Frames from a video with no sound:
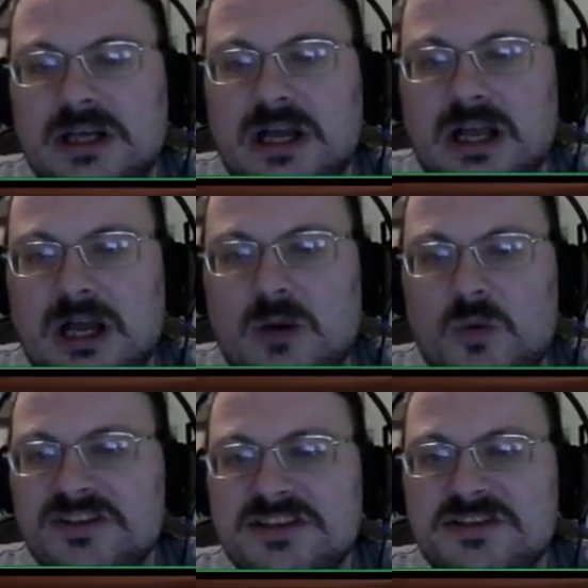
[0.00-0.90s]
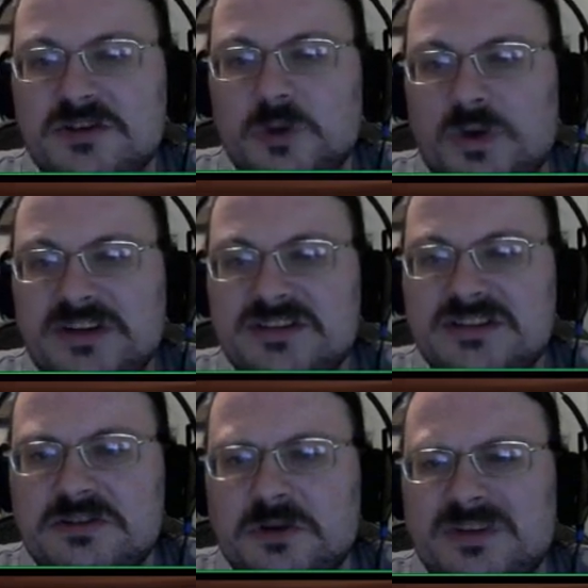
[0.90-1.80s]
What does this do? What does
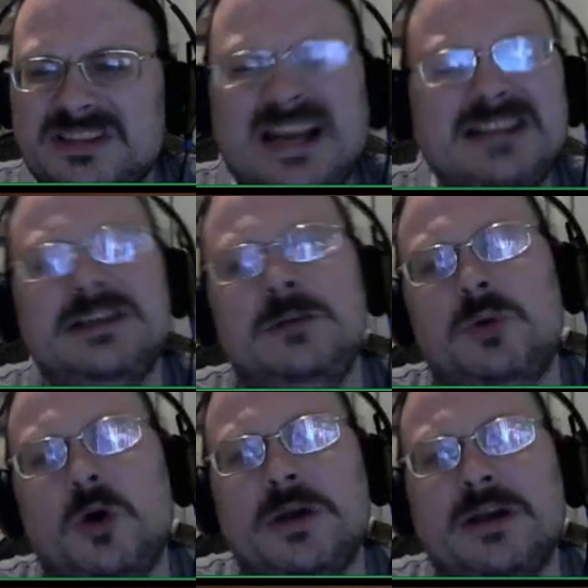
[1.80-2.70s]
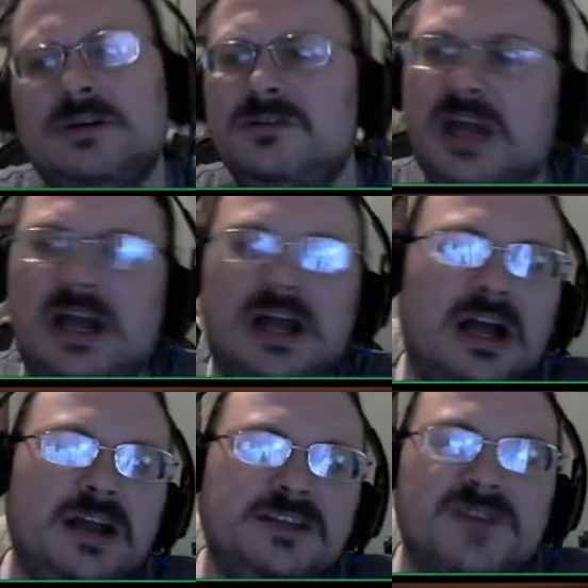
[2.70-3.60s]
this do? Does that seem broken?
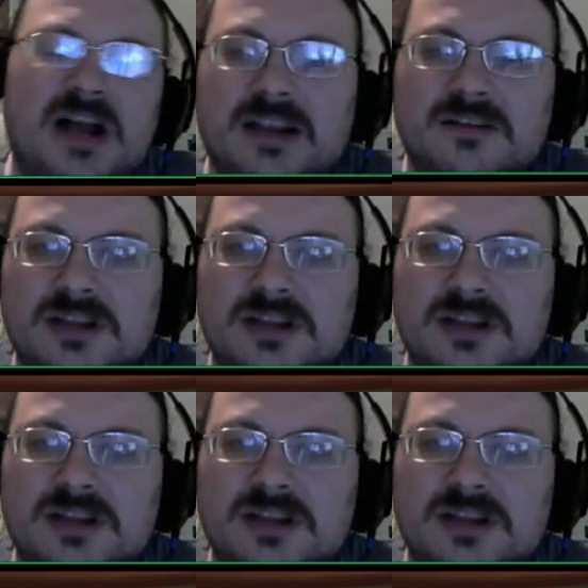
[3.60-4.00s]
Nah, it's fine.